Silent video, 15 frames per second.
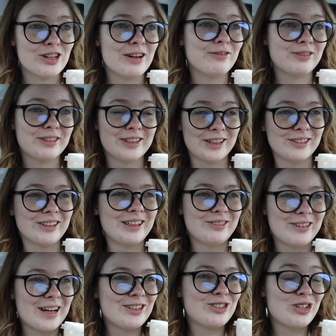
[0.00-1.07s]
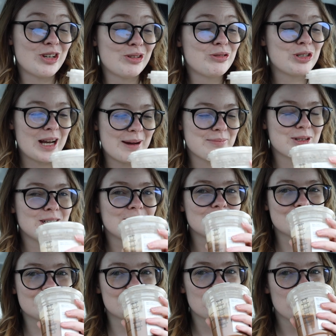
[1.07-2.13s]
I've literally read 2
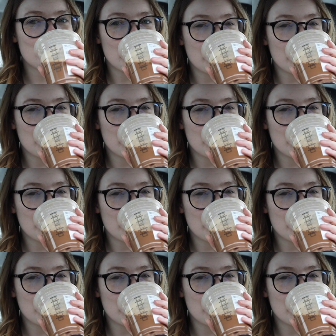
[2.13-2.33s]
chapters.